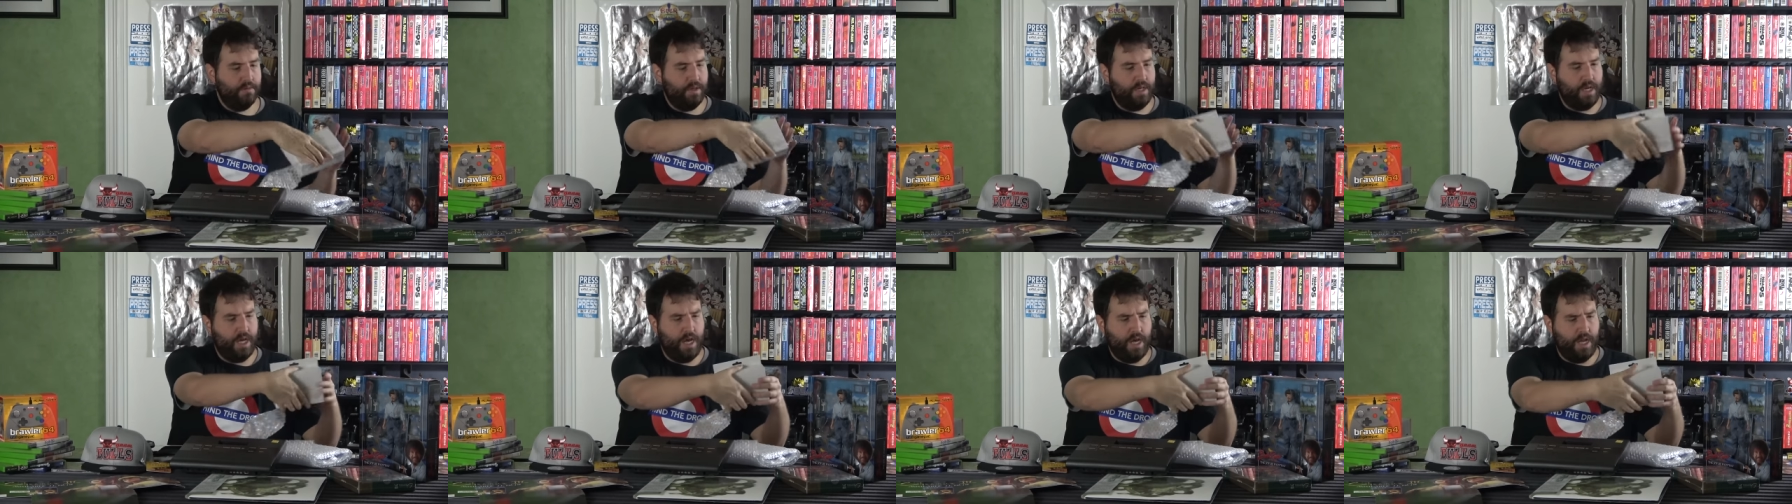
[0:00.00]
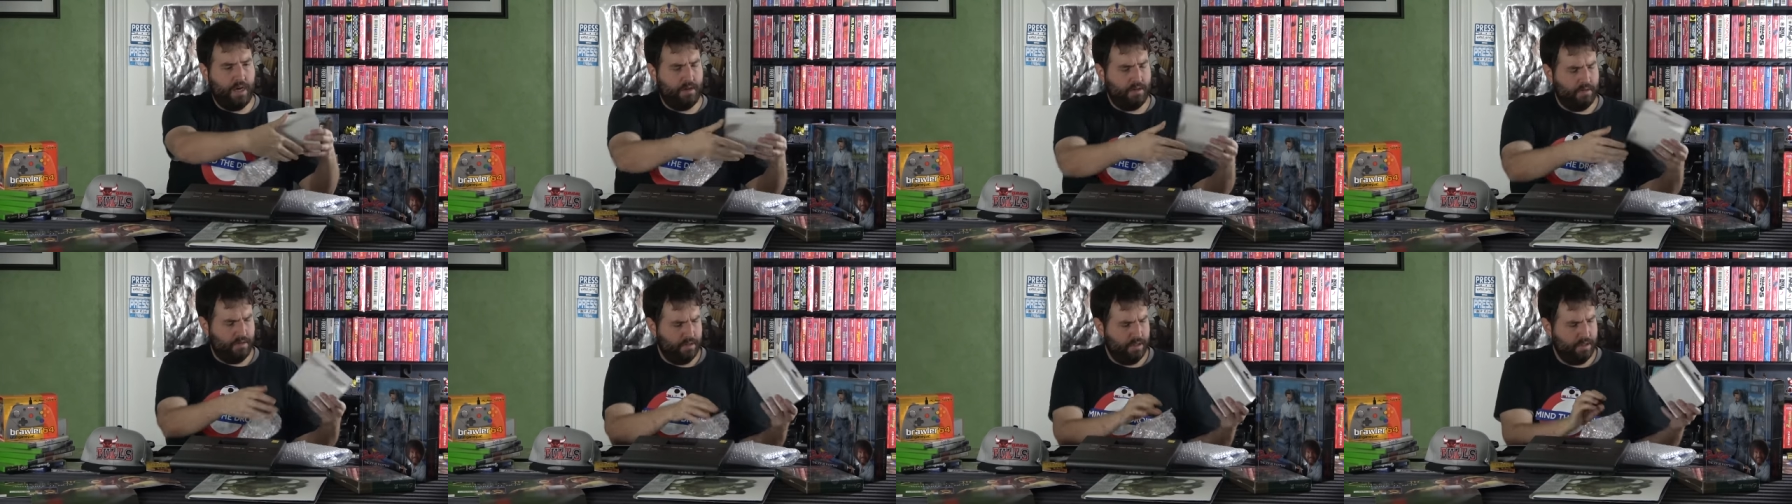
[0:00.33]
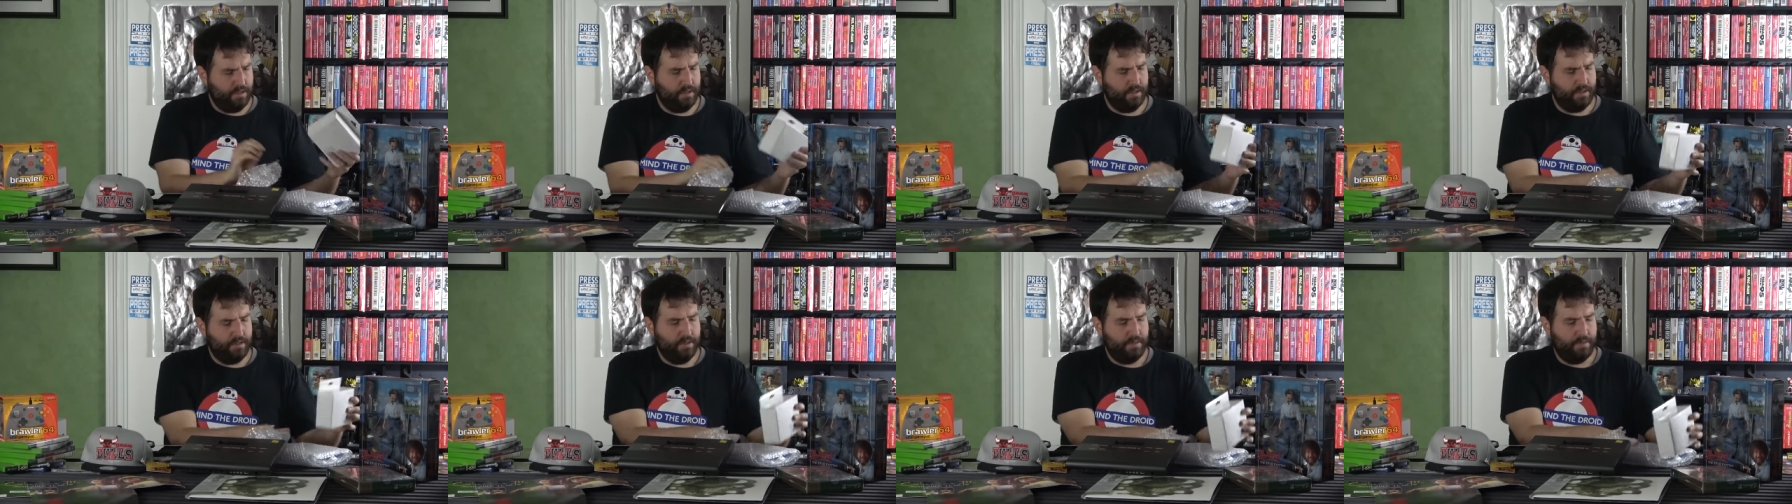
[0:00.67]
We got a
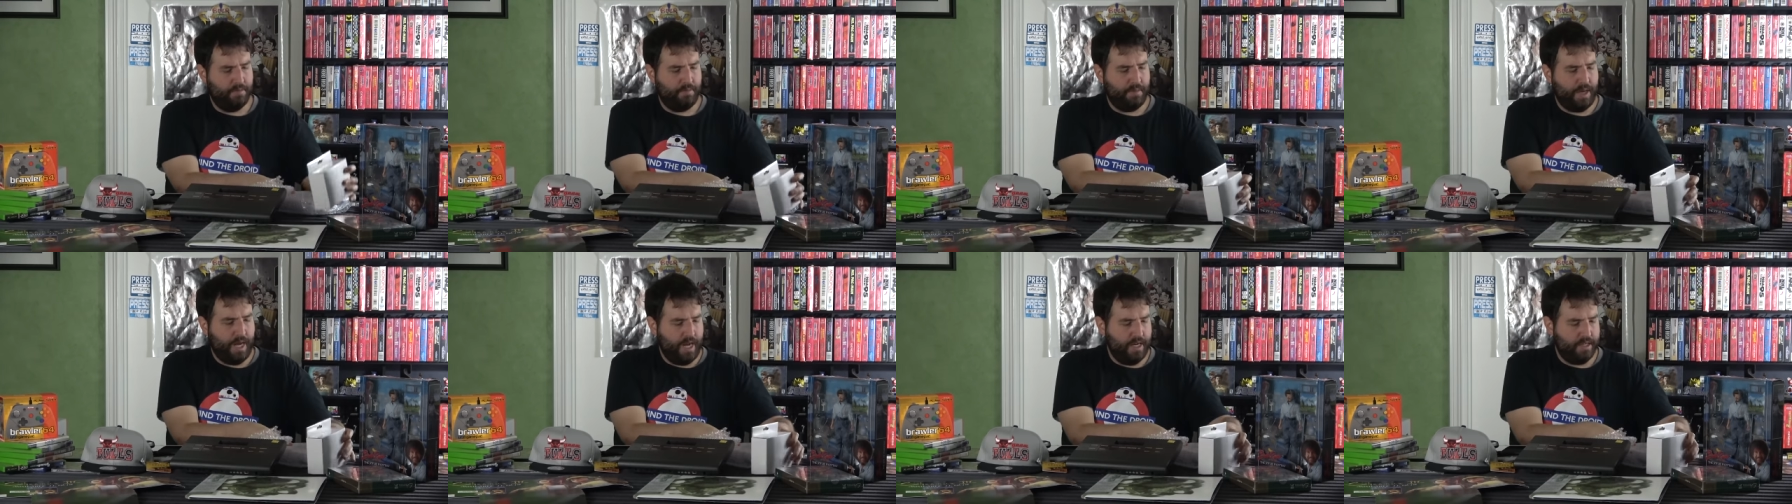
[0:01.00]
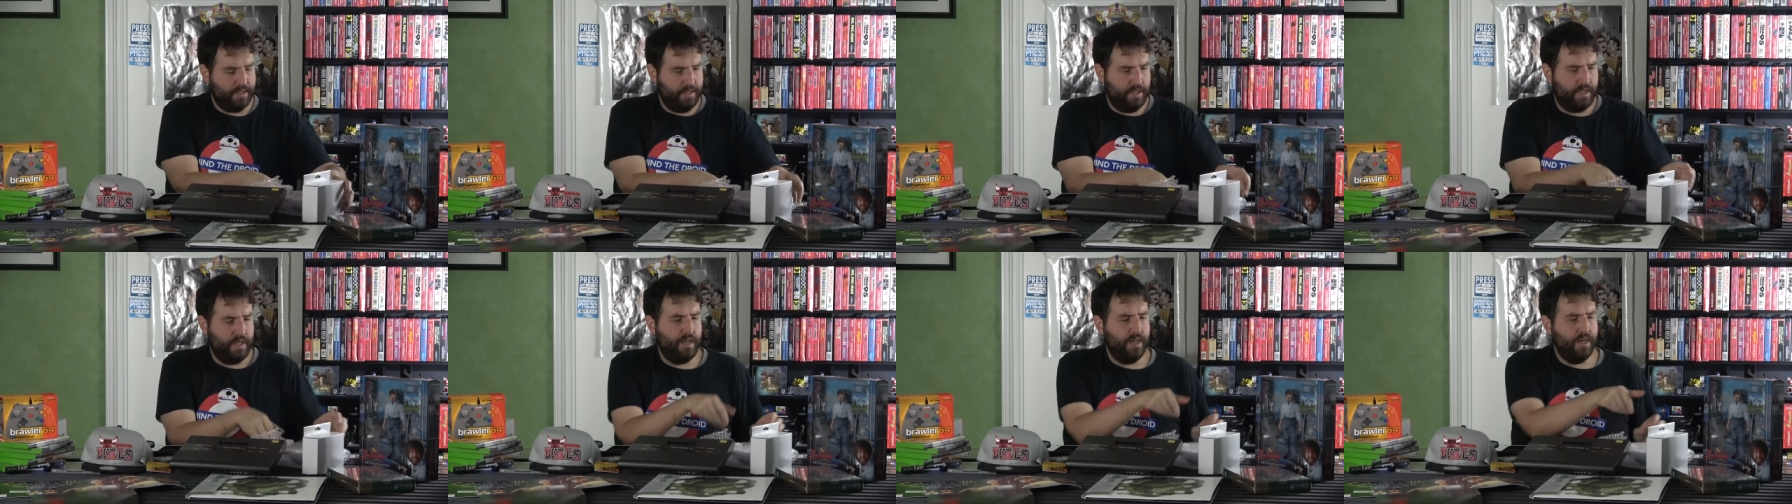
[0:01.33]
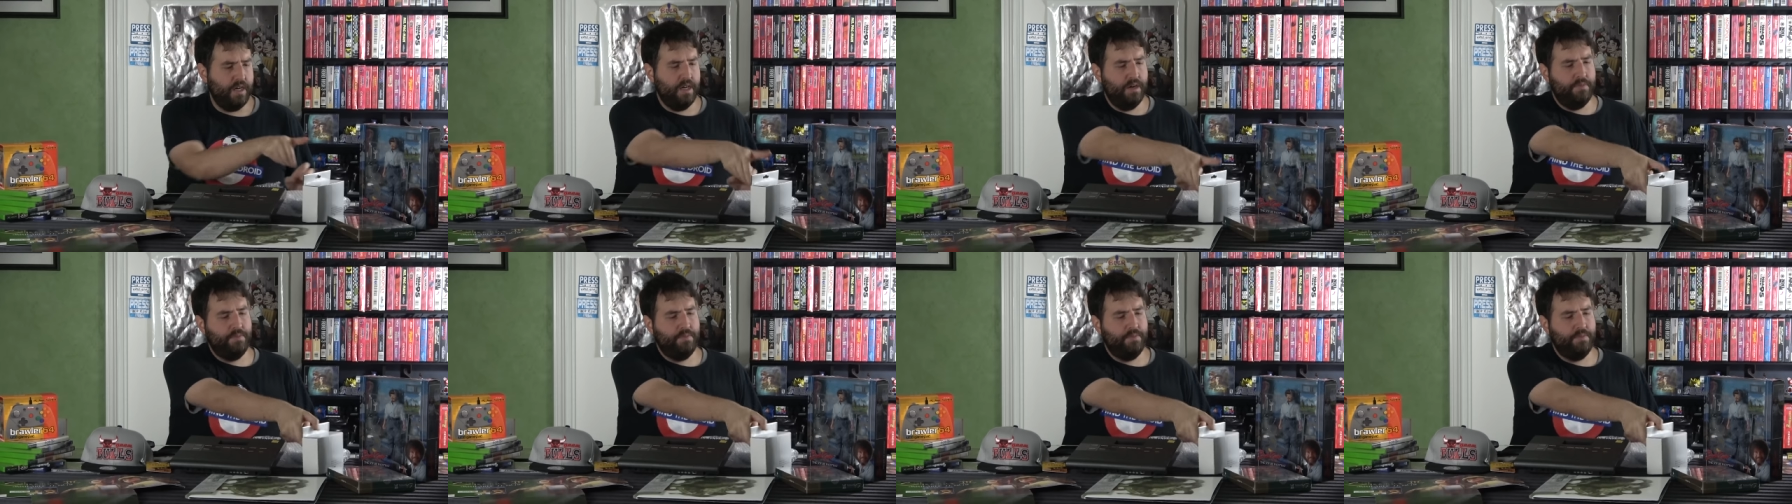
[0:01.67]
little box here.